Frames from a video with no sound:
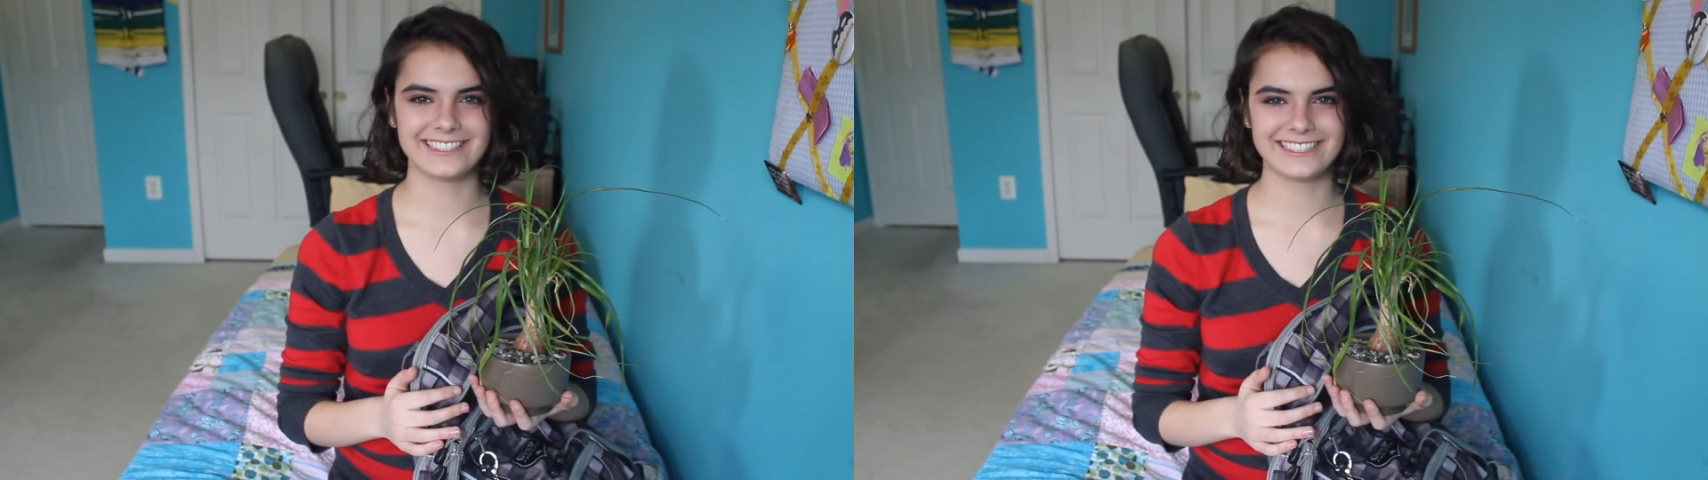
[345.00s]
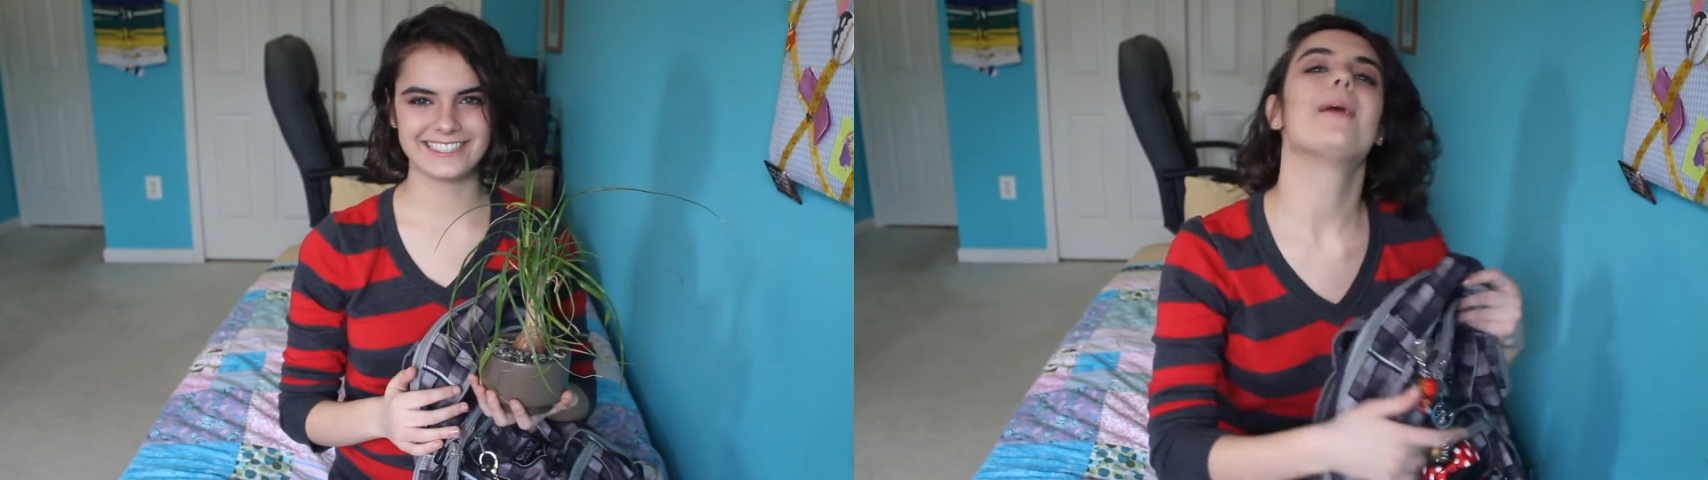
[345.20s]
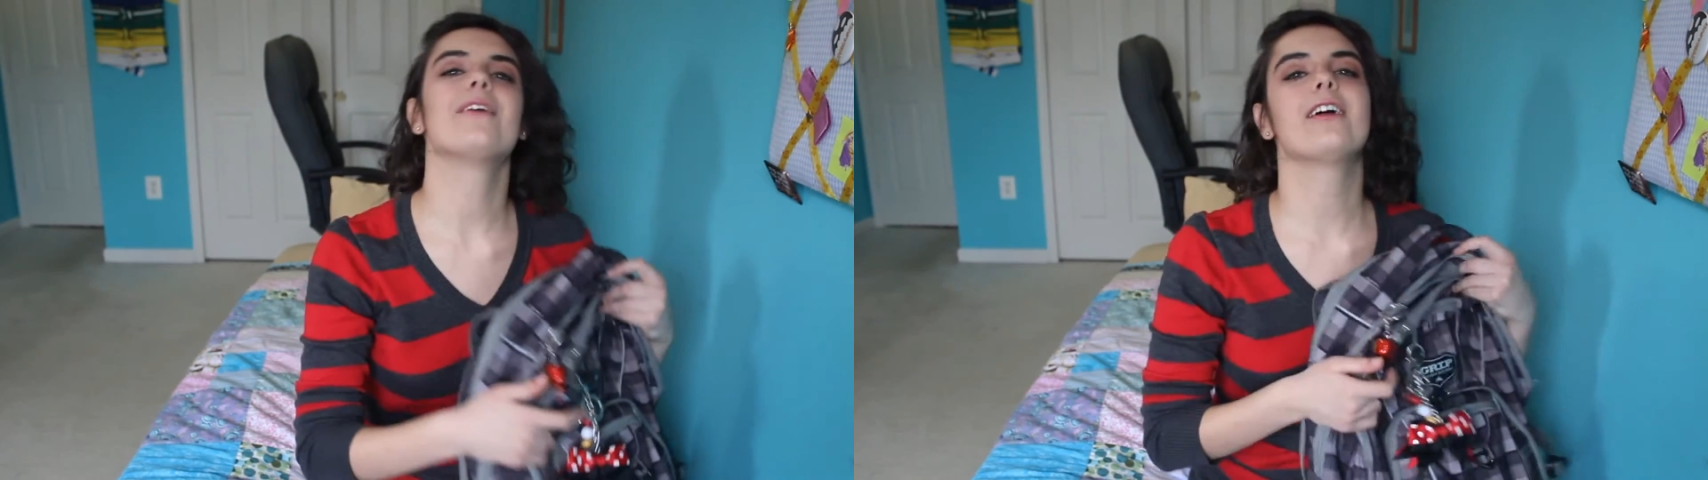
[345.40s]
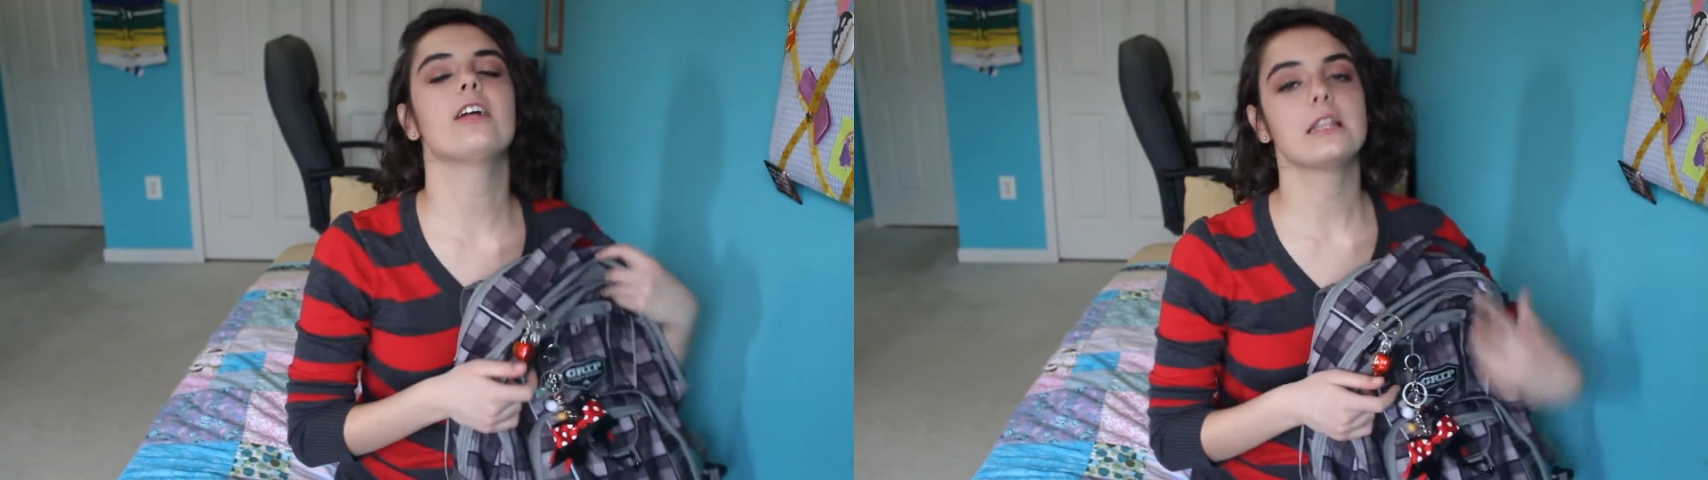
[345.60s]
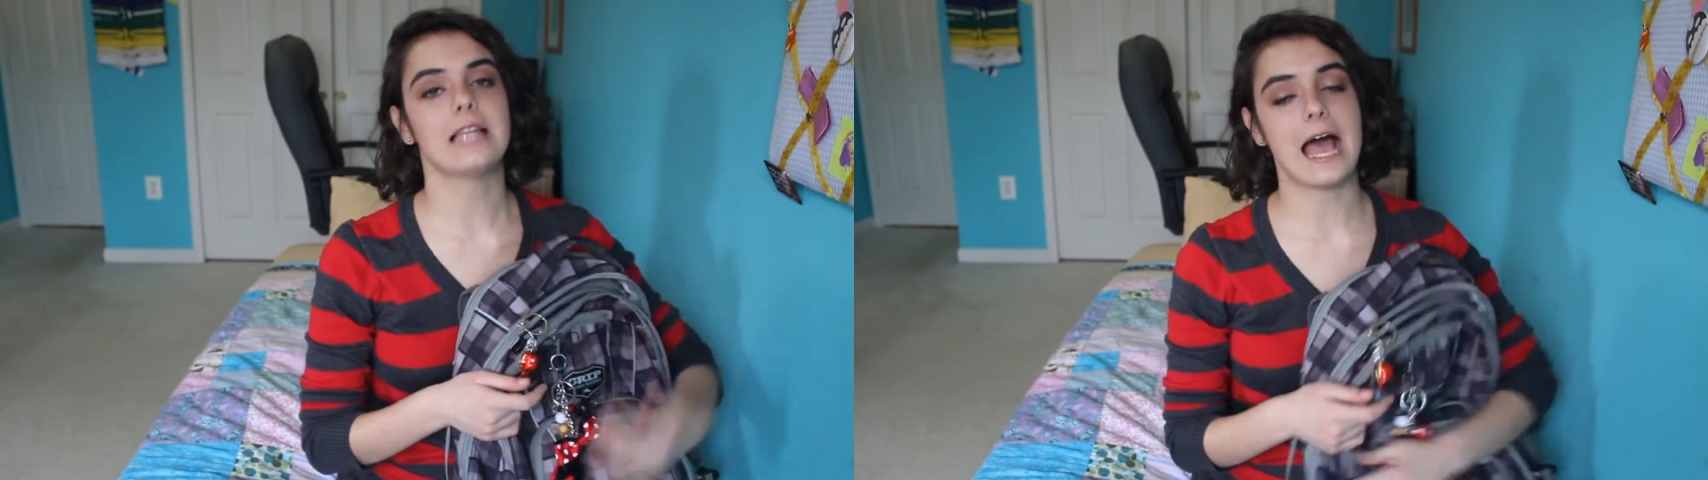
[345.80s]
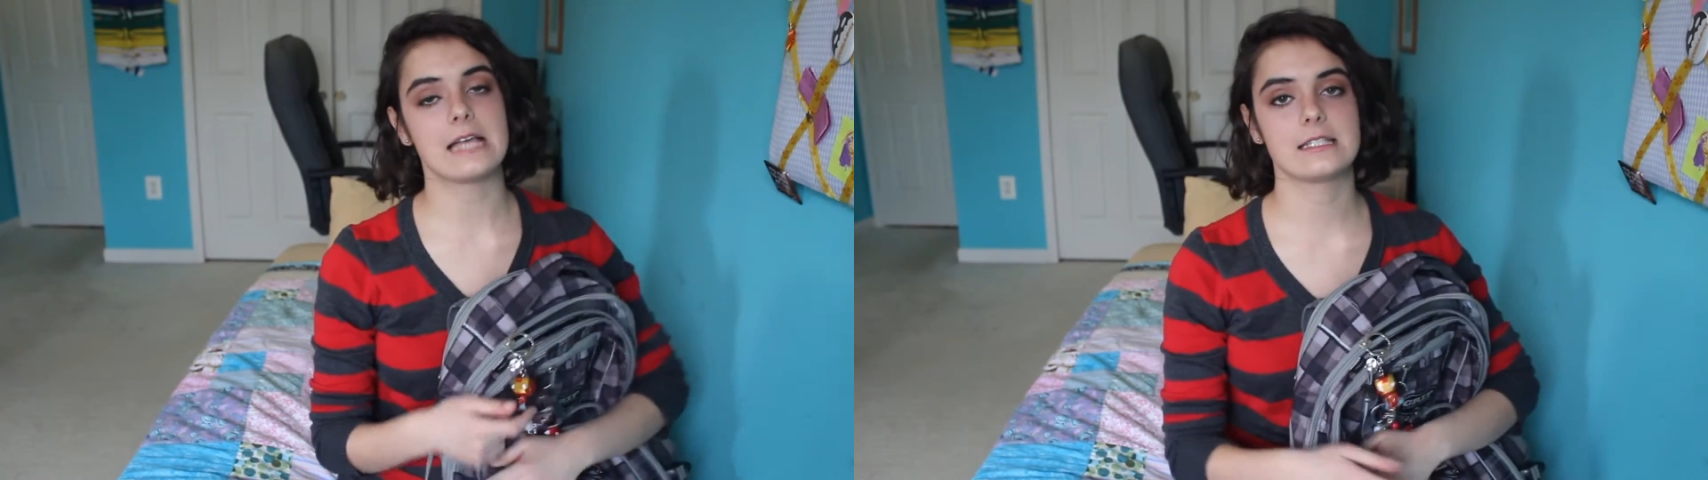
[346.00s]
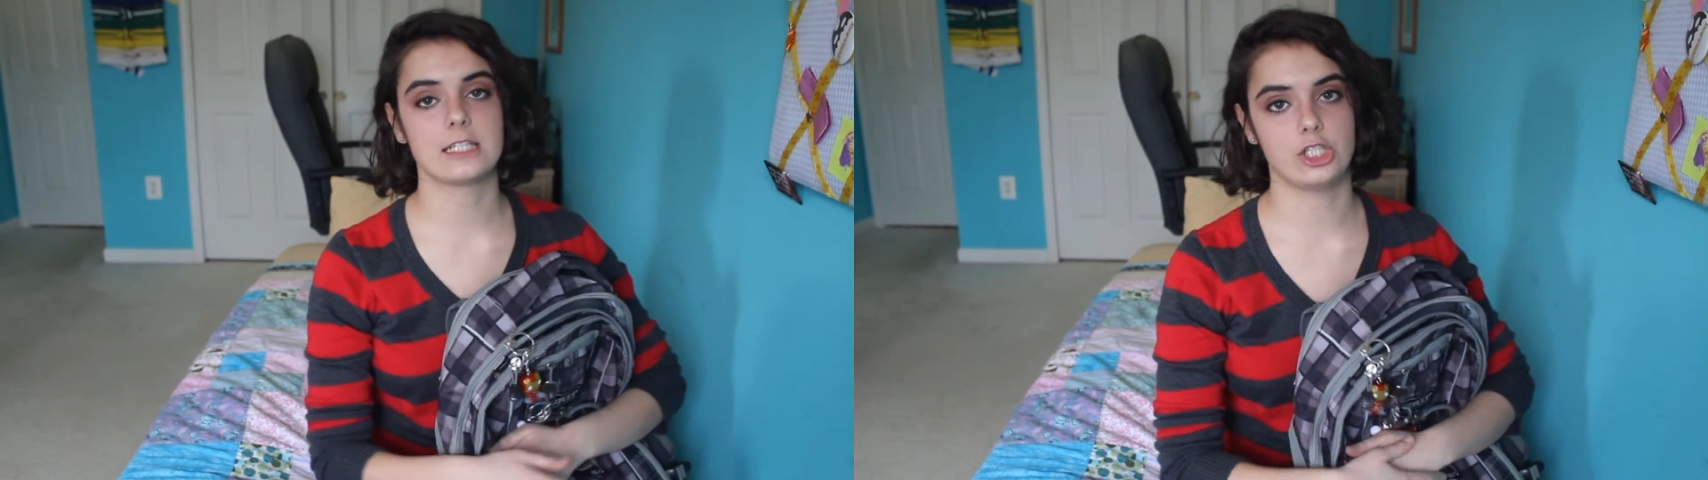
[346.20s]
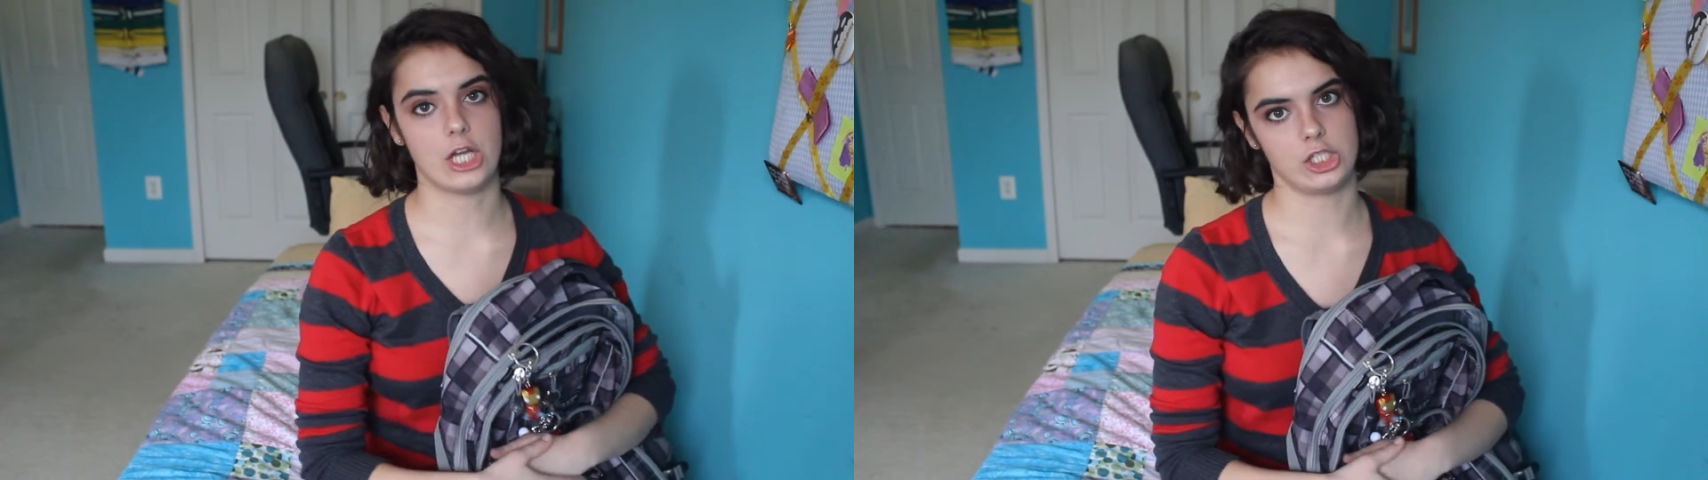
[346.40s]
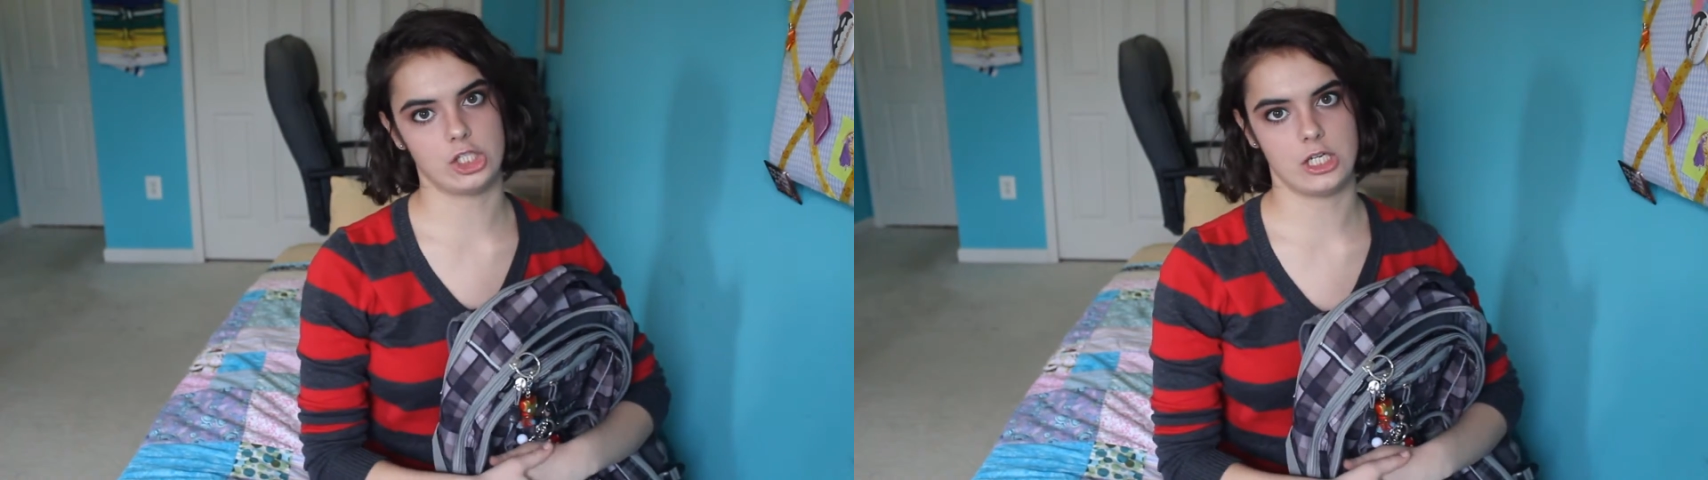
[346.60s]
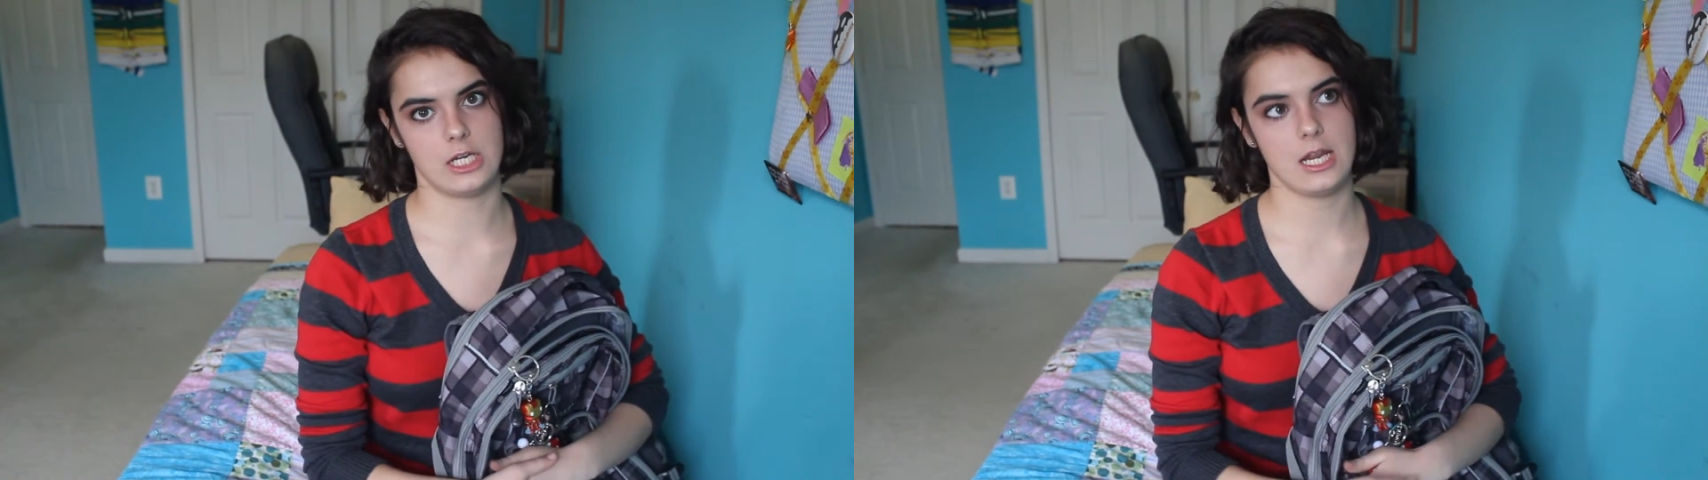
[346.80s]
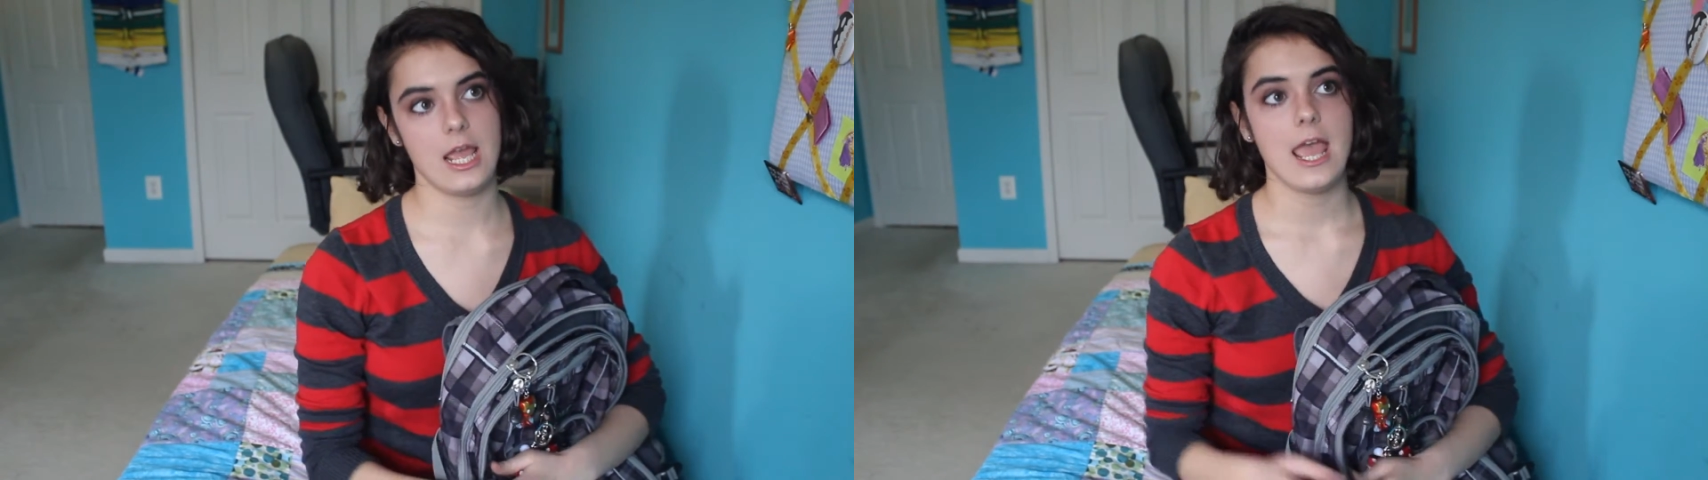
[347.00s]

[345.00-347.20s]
My very last suggestion